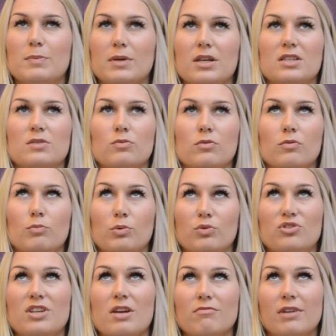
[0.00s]
because we'll
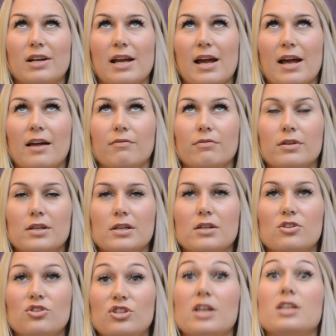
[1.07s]
generally have,
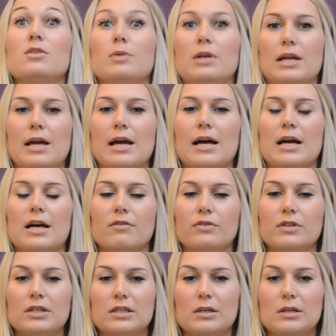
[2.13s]
genuinely have,